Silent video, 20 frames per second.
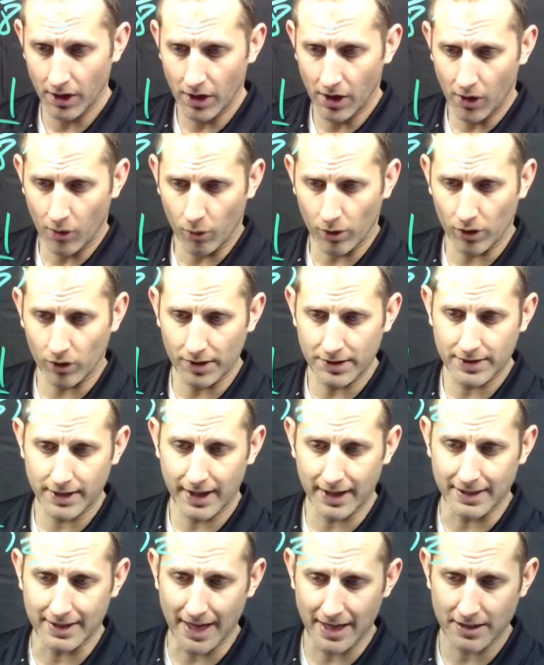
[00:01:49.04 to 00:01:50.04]
we're going to
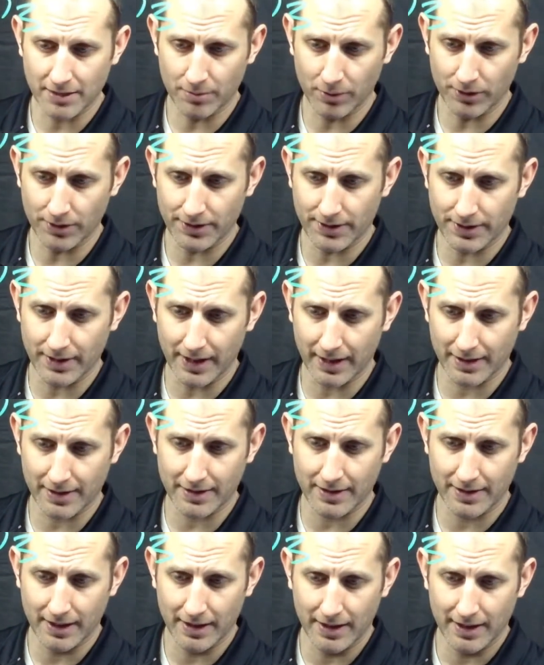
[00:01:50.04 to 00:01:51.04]
get decimal
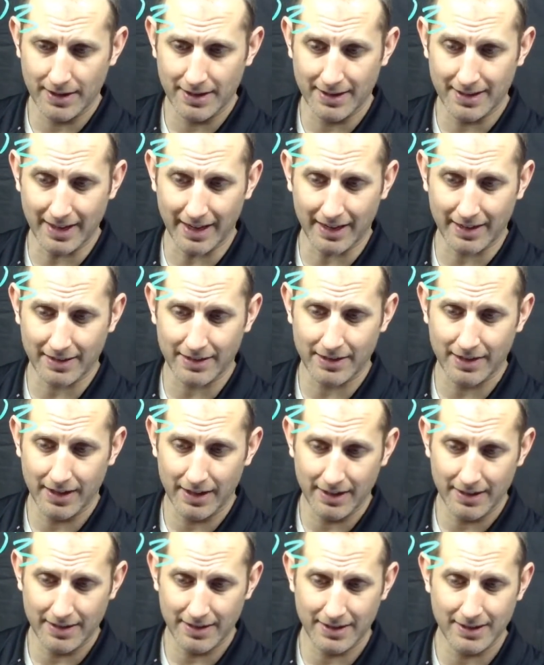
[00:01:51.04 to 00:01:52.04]

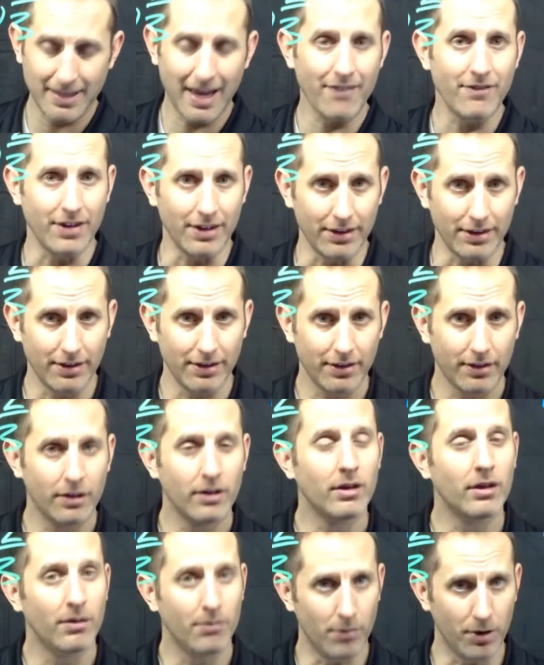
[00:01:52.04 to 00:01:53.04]
667
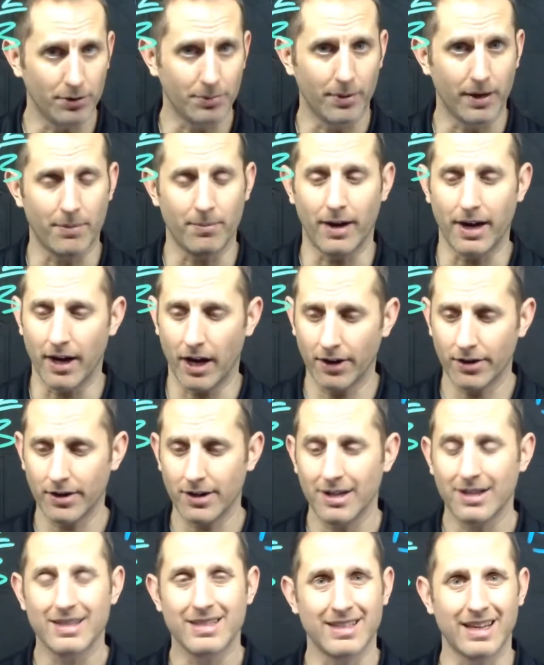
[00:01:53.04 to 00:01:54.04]
multiplied by
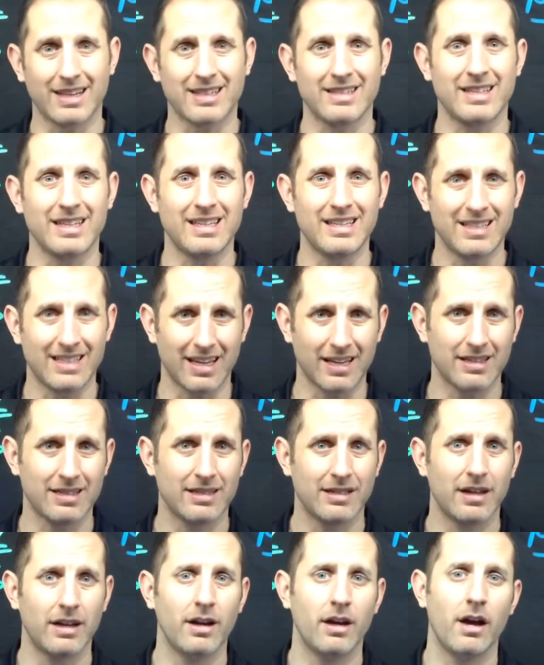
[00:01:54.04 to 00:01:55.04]
100,
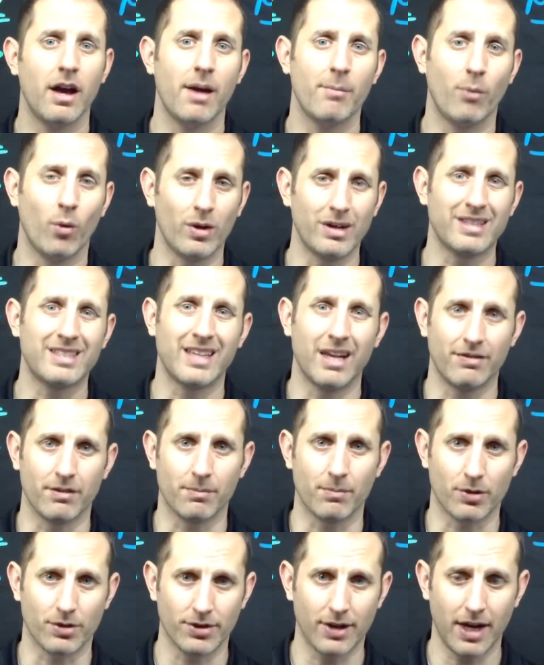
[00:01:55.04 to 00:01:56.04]

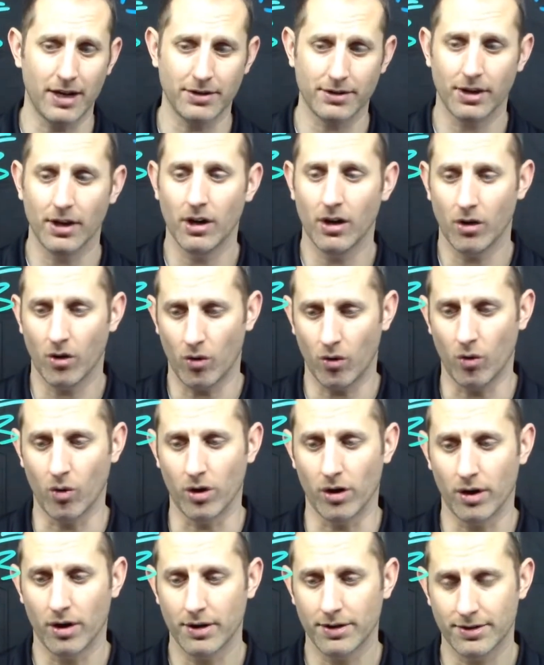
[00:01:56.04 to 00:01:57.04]
66.7%,
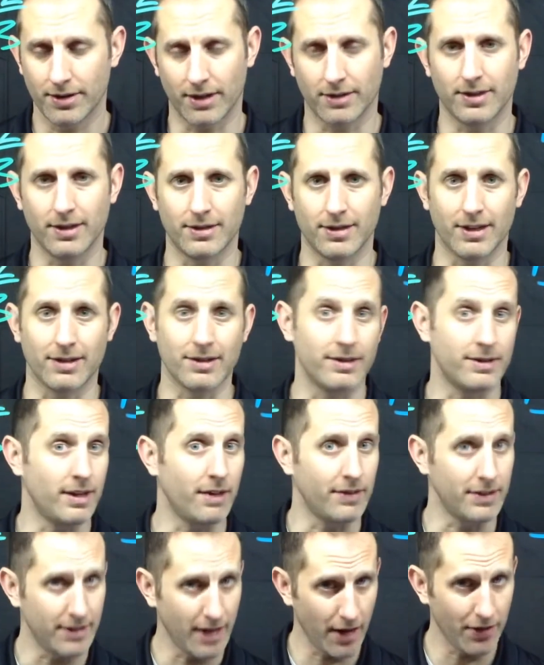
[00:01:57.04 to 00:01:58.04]
or
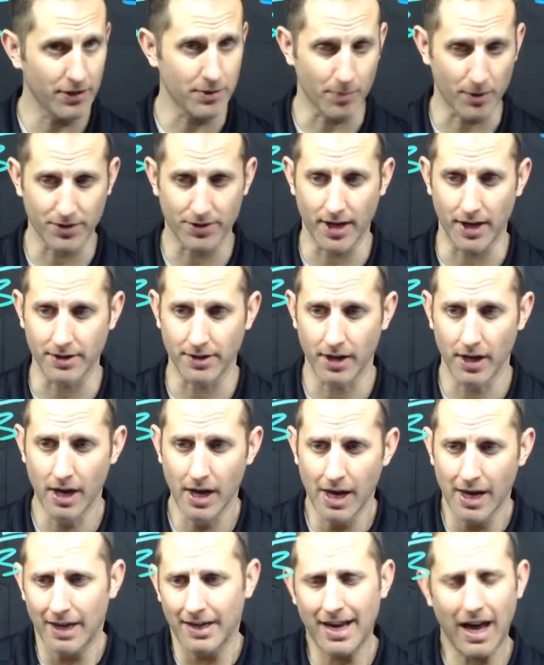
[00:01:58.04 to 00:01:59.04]
66.7%.
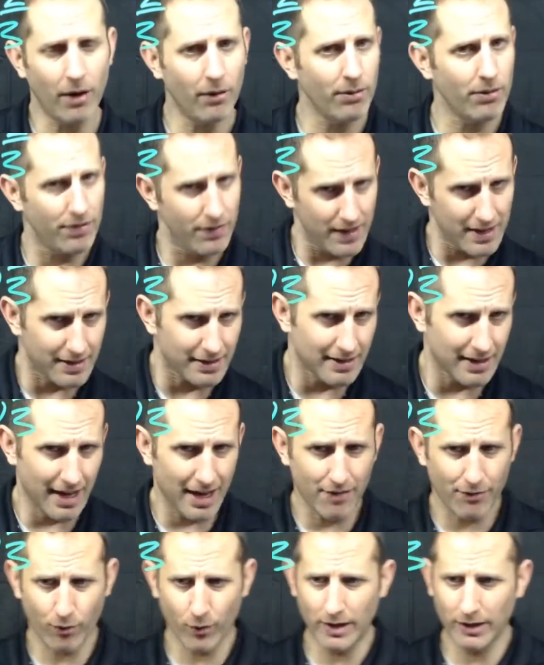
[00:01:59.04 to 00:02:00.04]
Now, this,
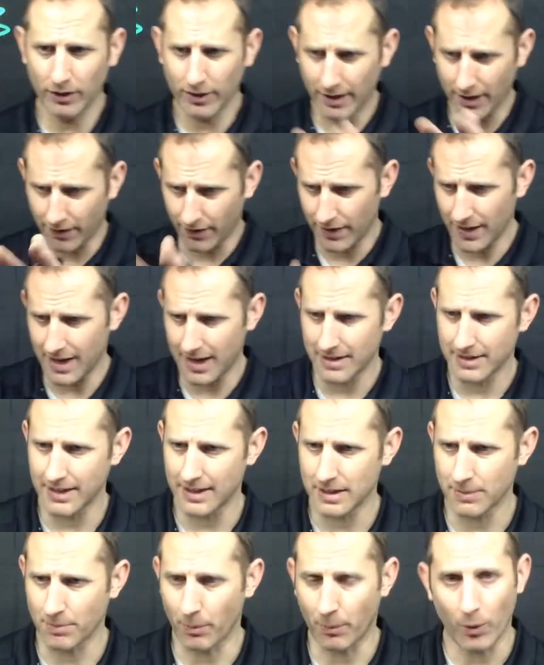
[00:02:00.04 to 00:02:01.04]
if we look at this,
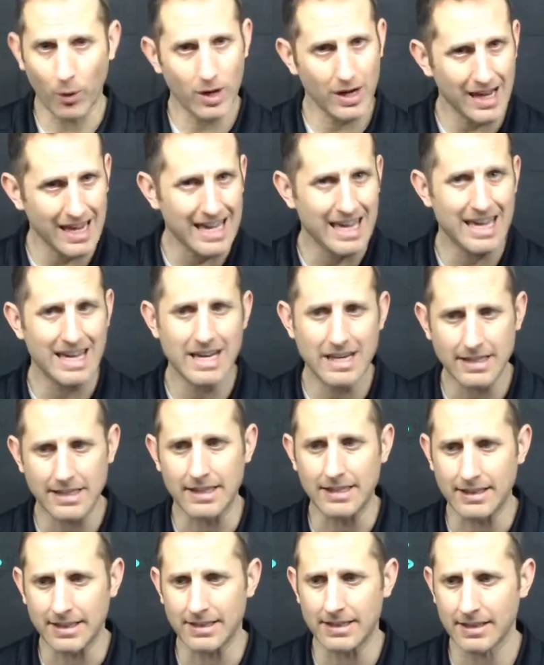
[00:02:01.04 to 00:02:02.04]
it's pretty
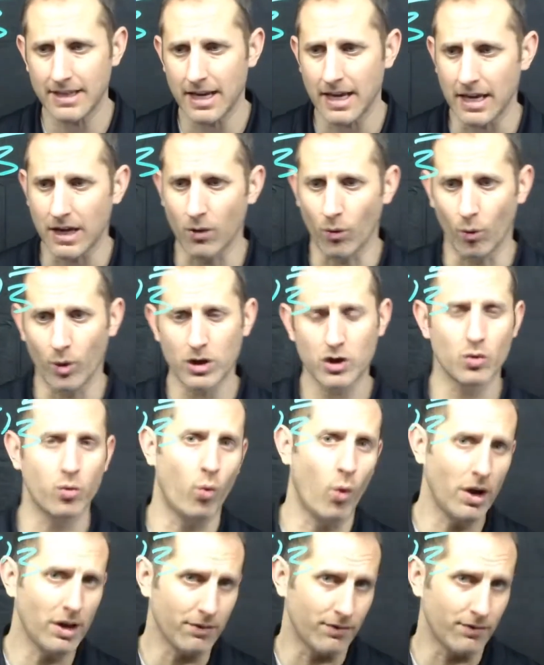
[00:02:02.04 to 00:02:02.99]
easy to see which one of